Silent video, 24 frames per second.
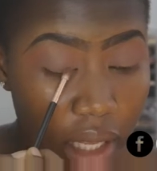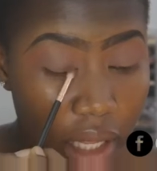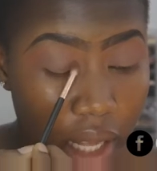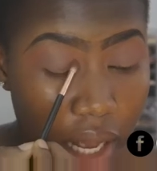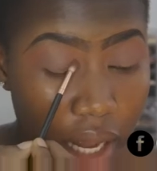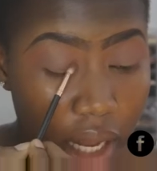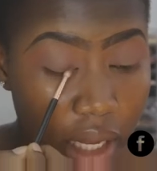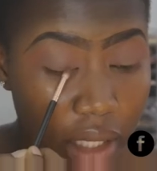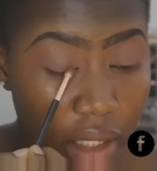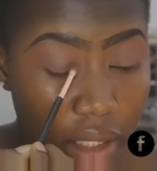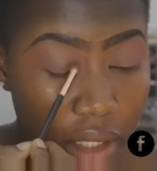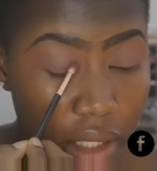And
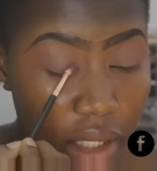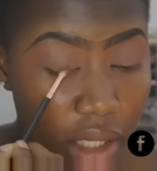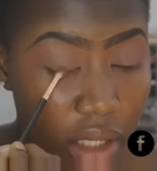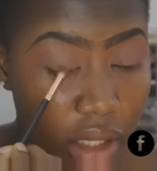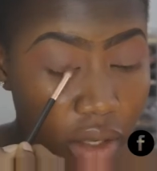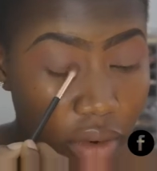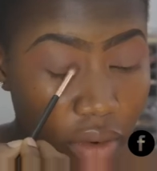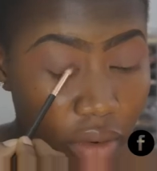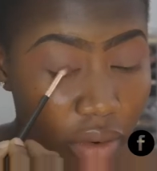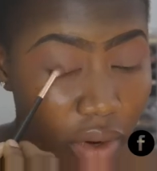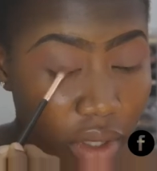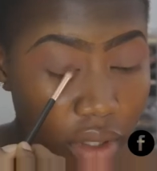I can see the
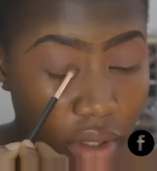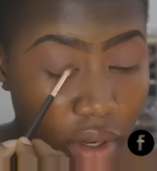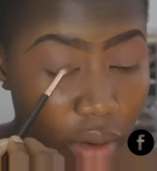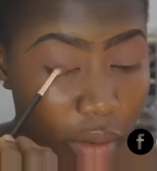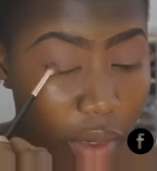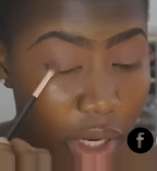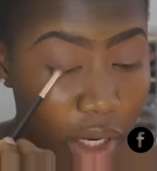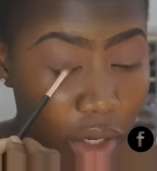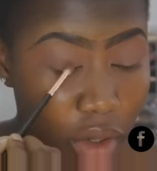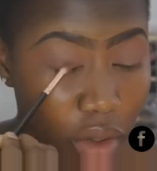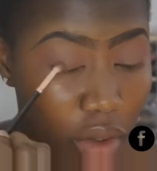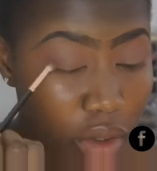difference on
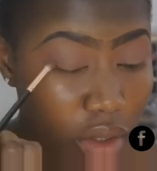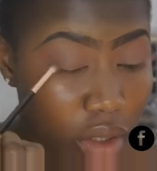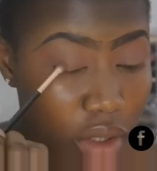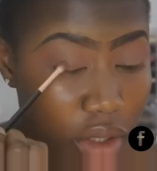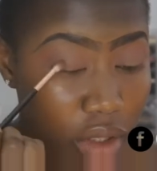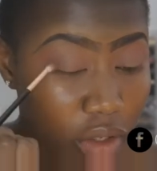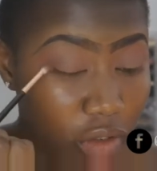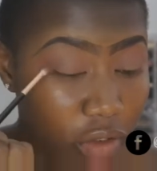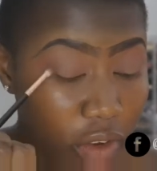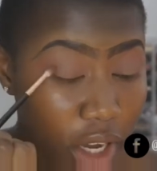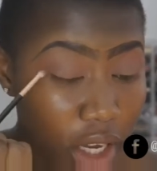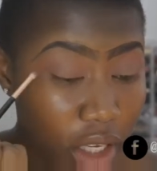my
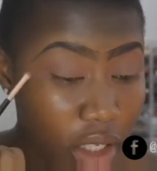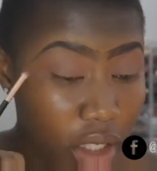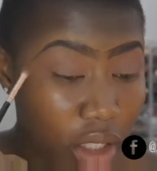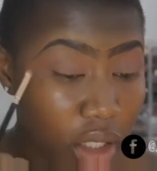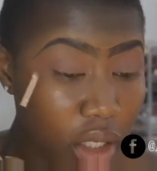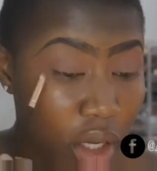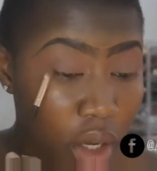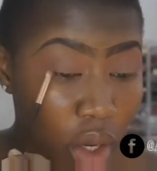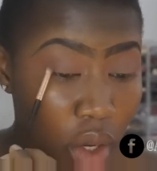daughter's face.